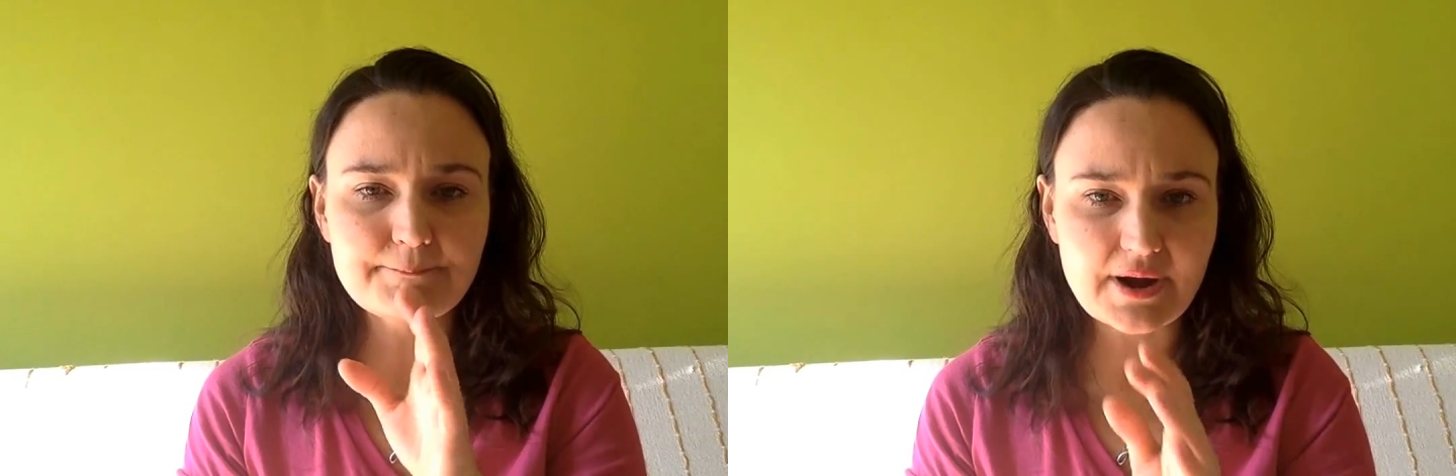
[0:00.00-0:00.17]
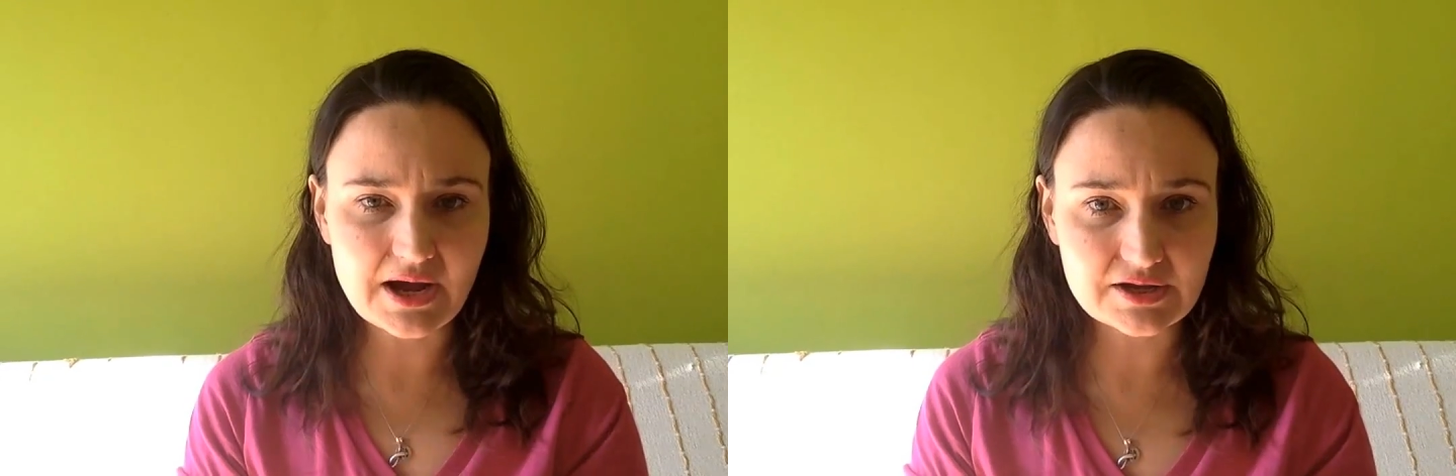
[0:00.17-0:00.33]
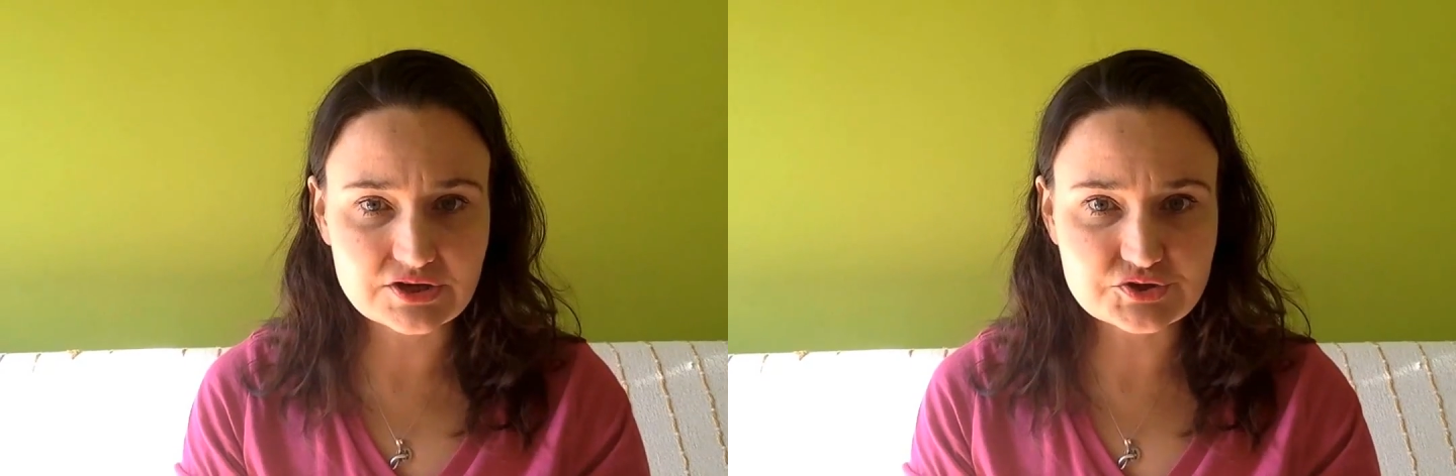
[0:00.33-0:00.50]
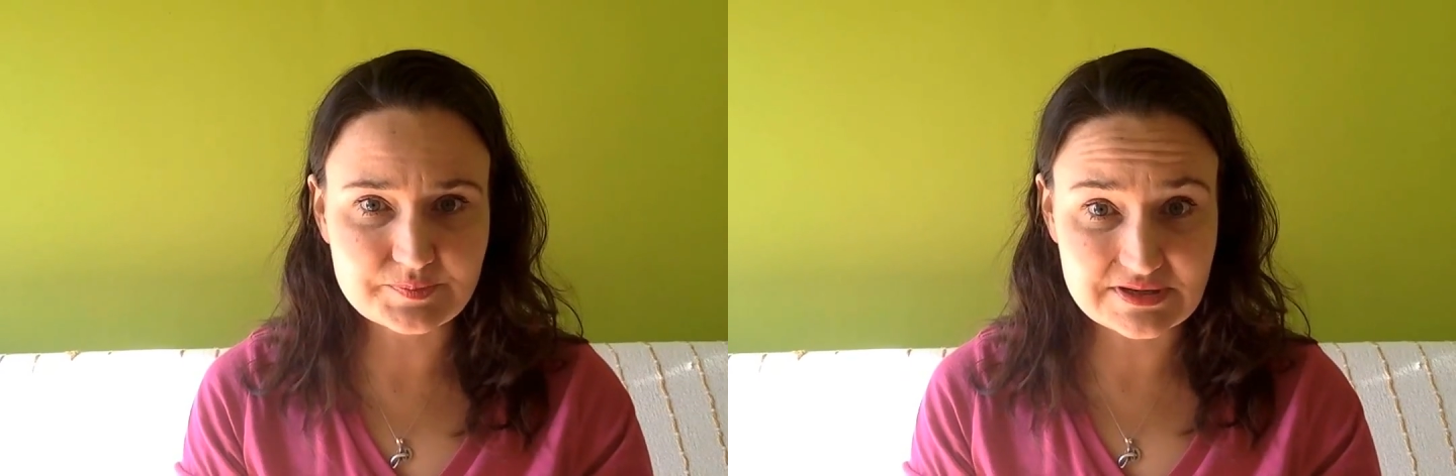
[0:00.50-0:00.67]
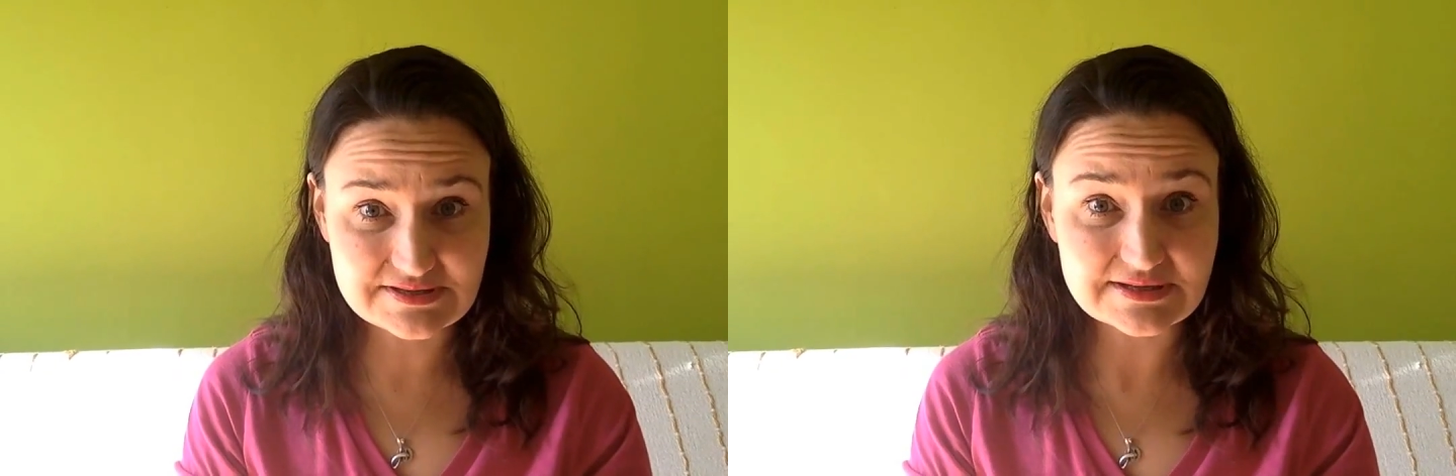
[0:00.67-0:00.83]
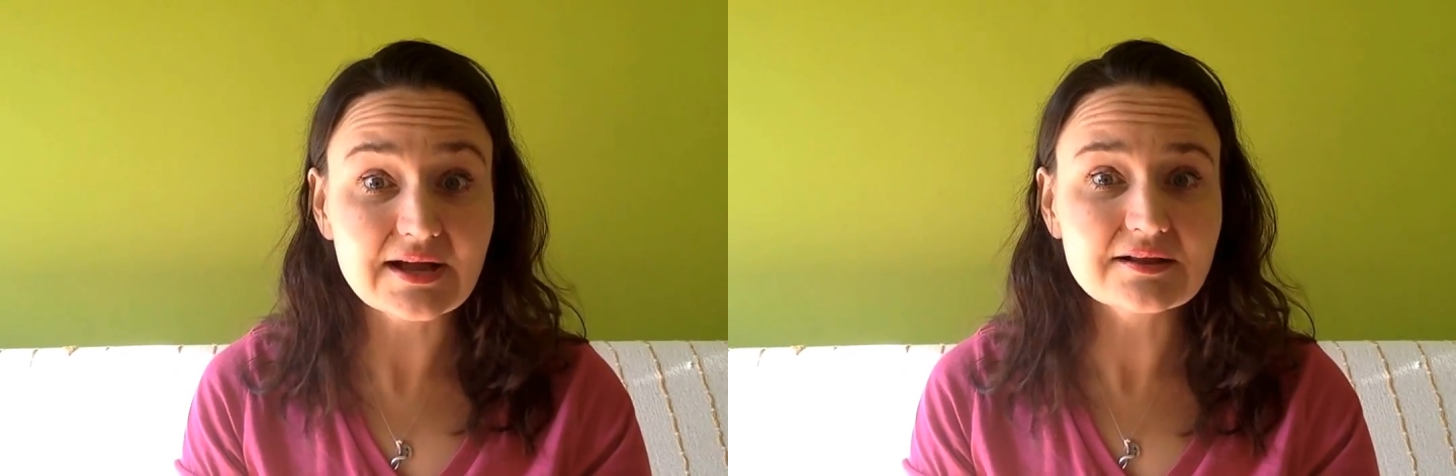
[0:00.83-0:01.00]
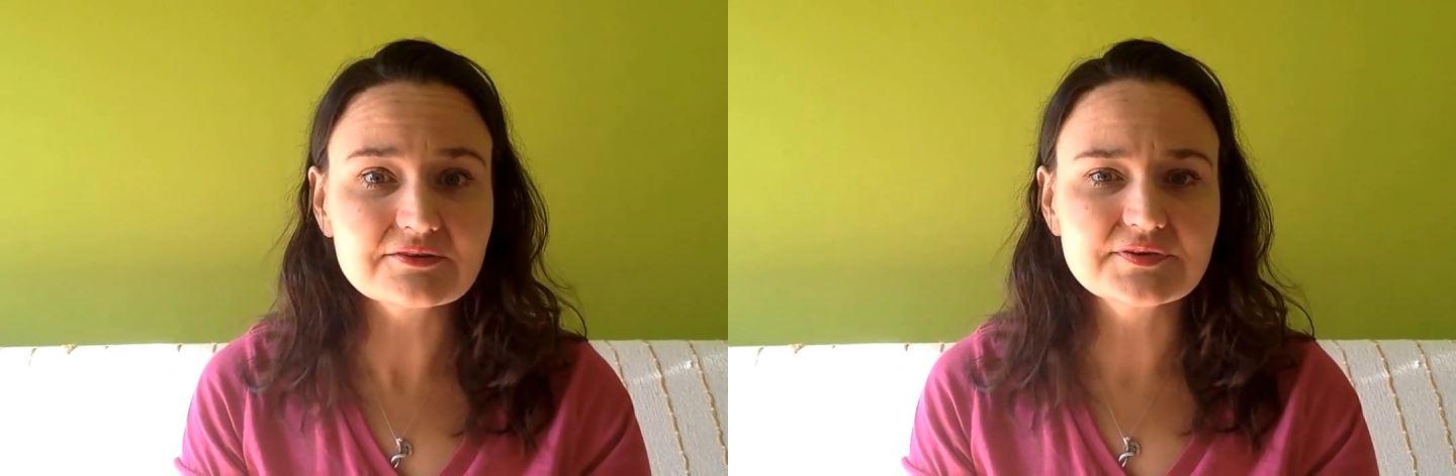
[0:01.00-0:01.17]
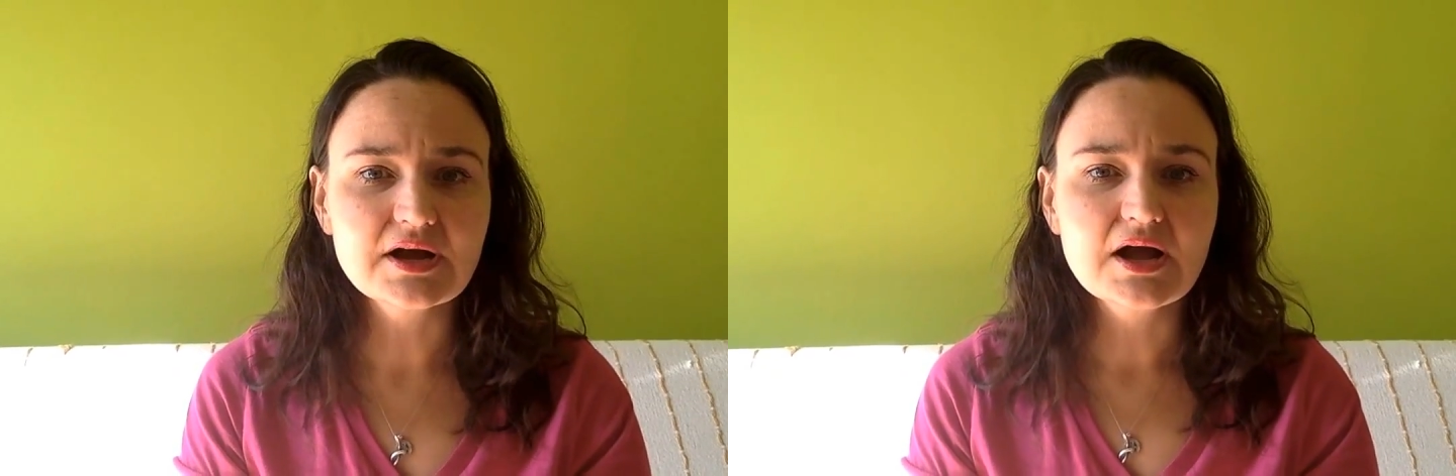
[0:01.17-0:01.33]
punish myself,